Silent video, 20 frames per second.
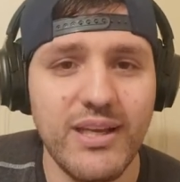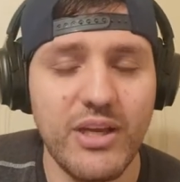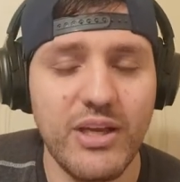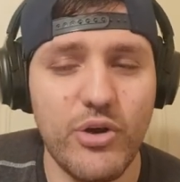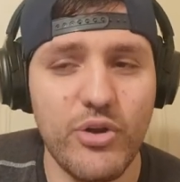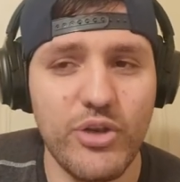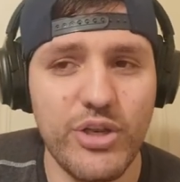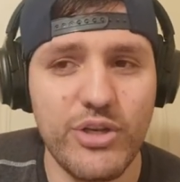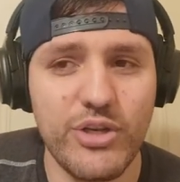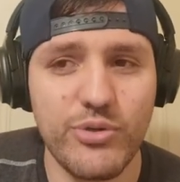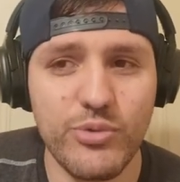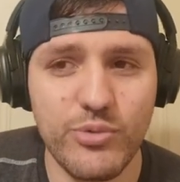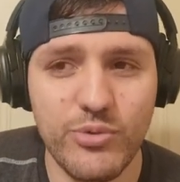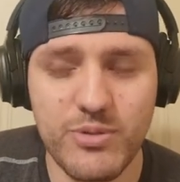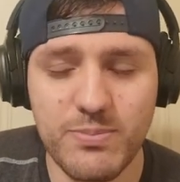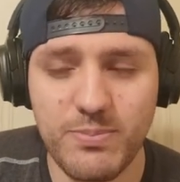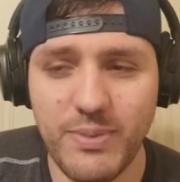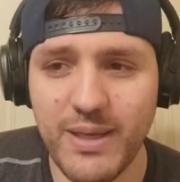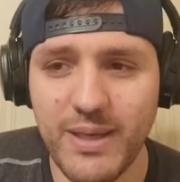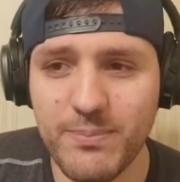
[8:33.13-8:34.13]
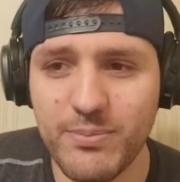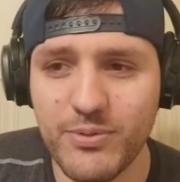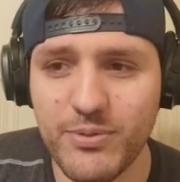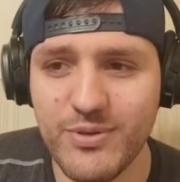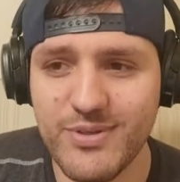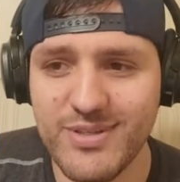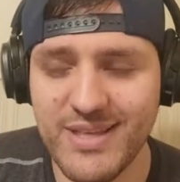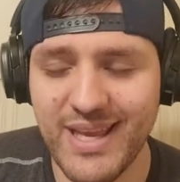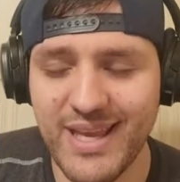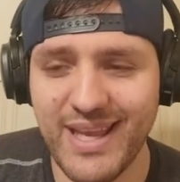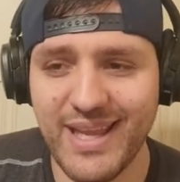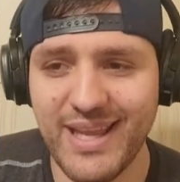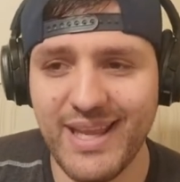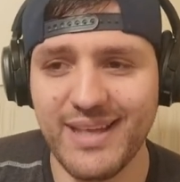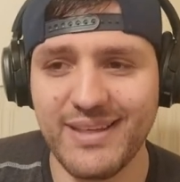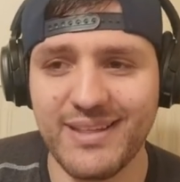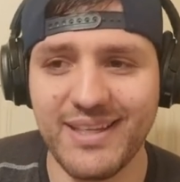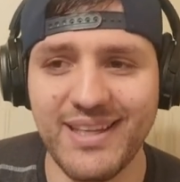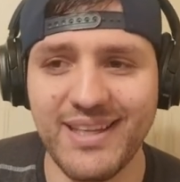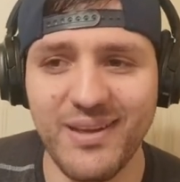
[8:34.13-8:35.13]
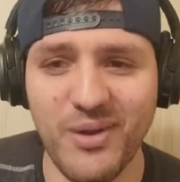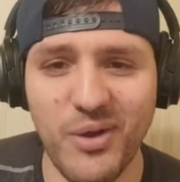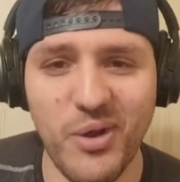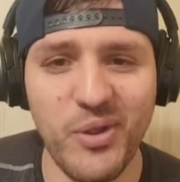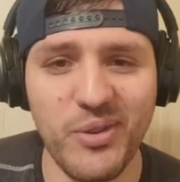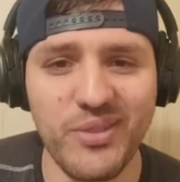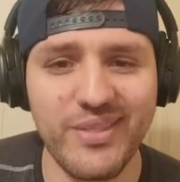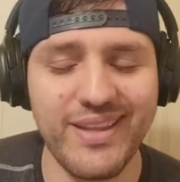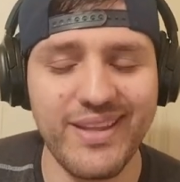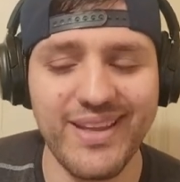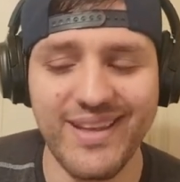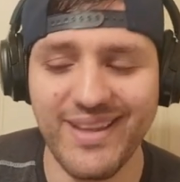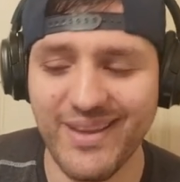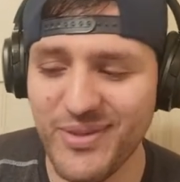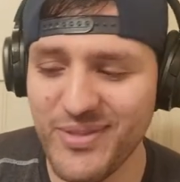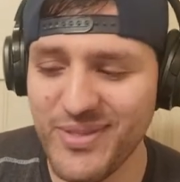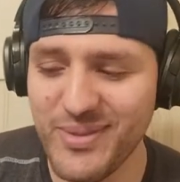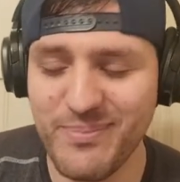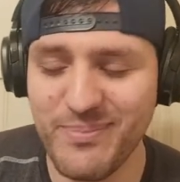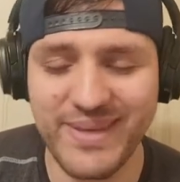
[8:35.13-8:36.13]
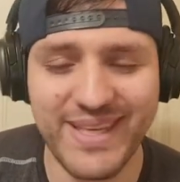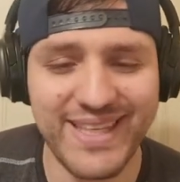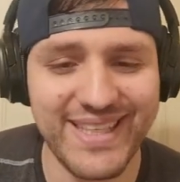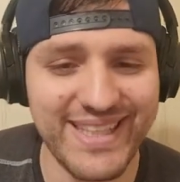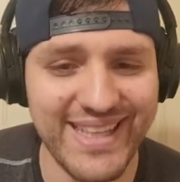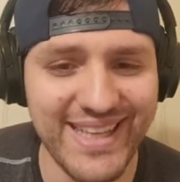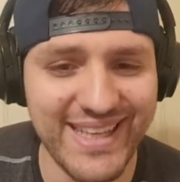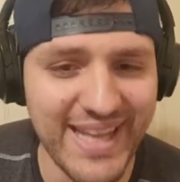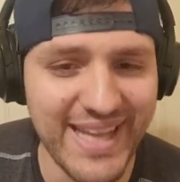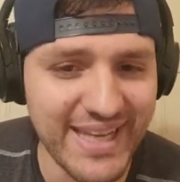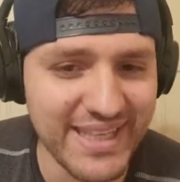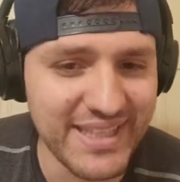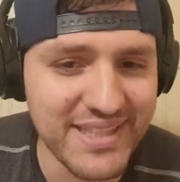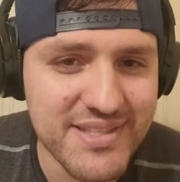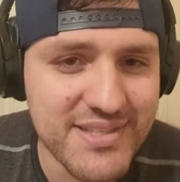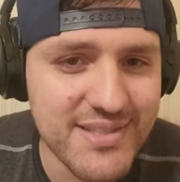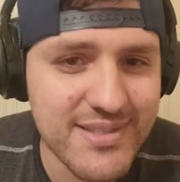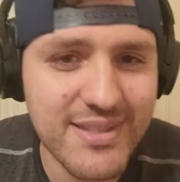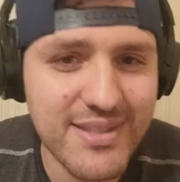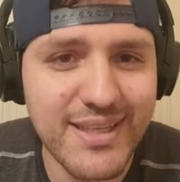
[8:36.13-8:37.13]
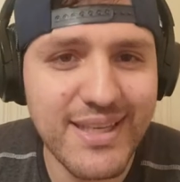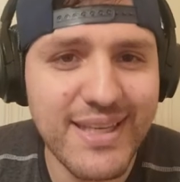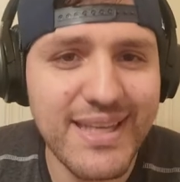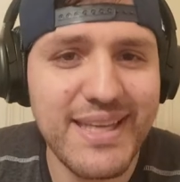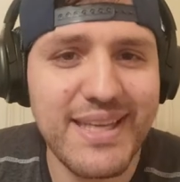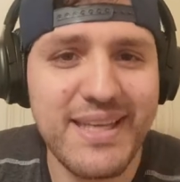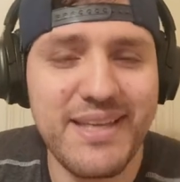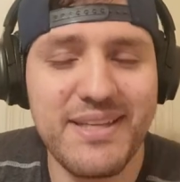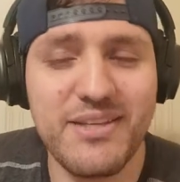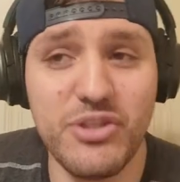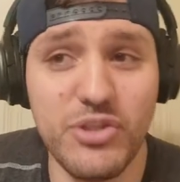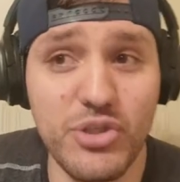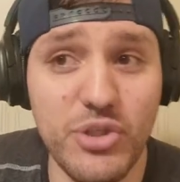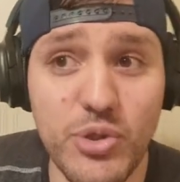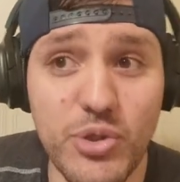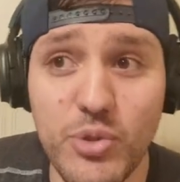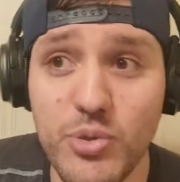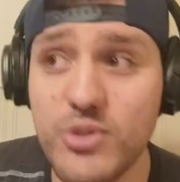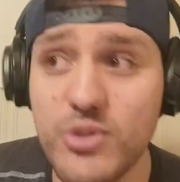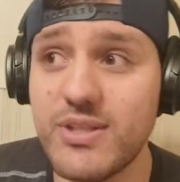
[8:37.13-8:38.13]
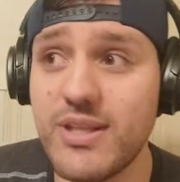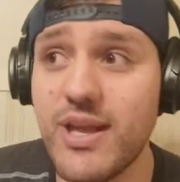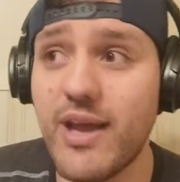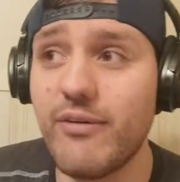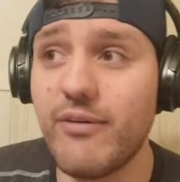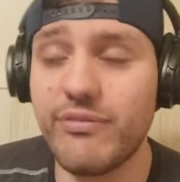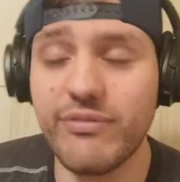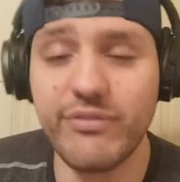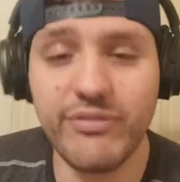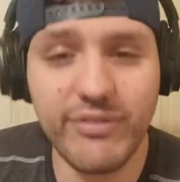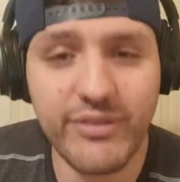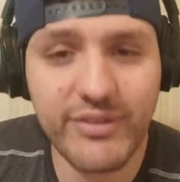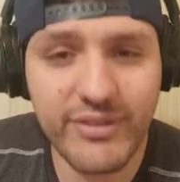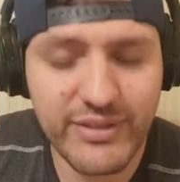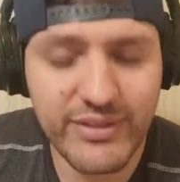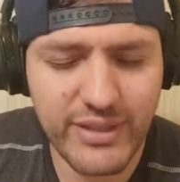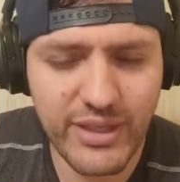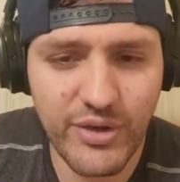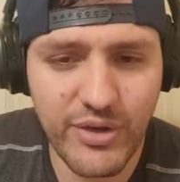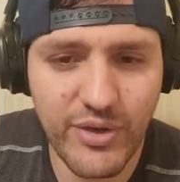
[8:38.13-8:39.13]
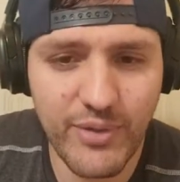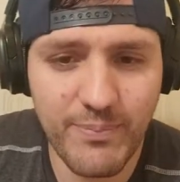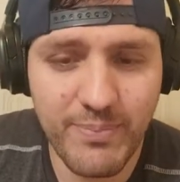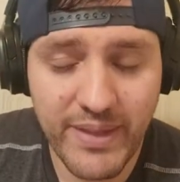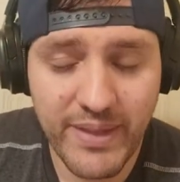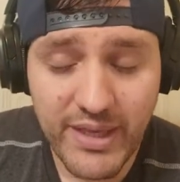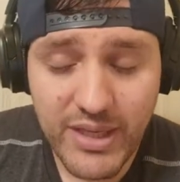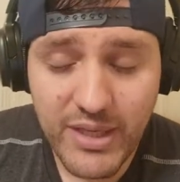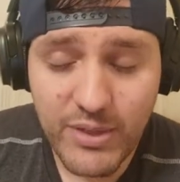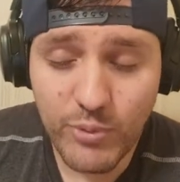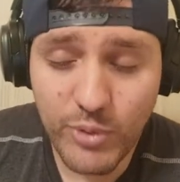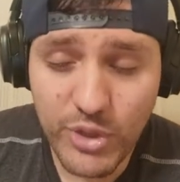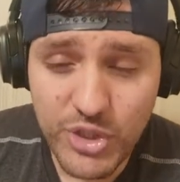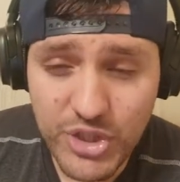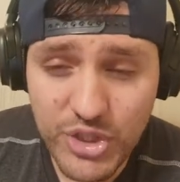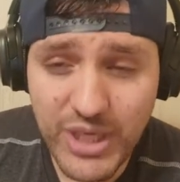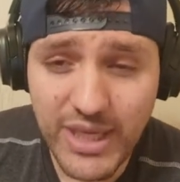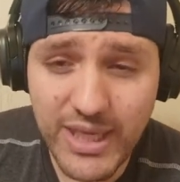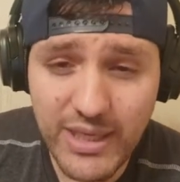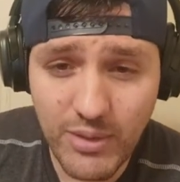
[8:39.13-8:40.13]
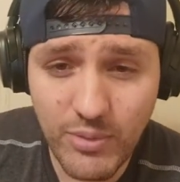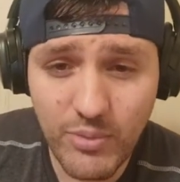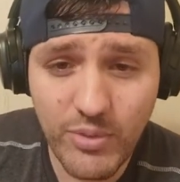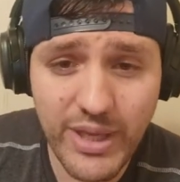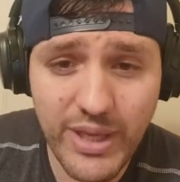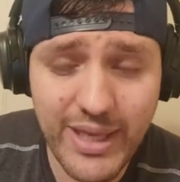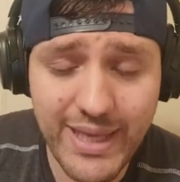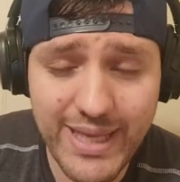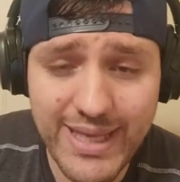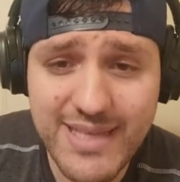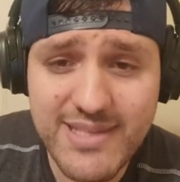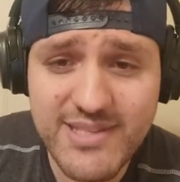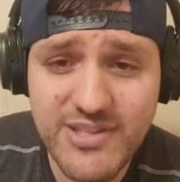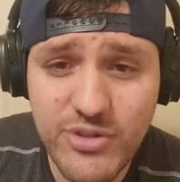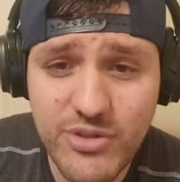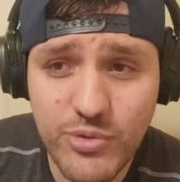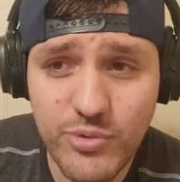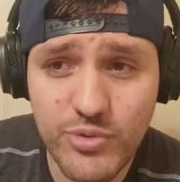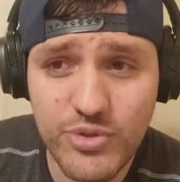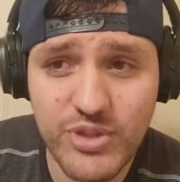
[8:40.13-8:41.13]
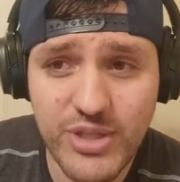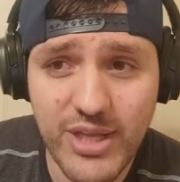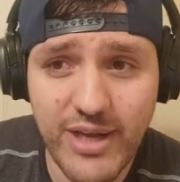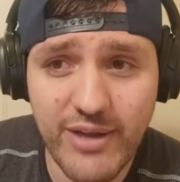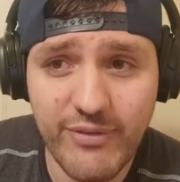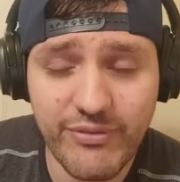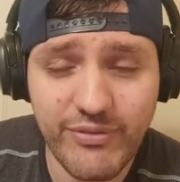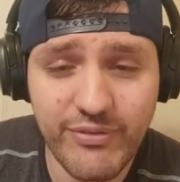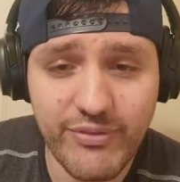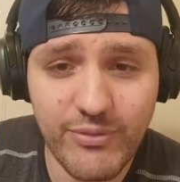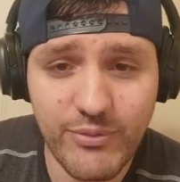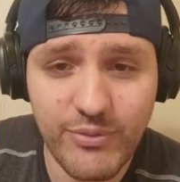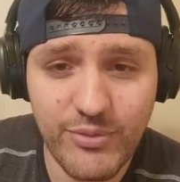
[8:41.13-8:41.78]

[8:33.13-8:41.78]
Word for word: on the newspapers and on the on the media like it's new stuff, you know, which in a way is new stuff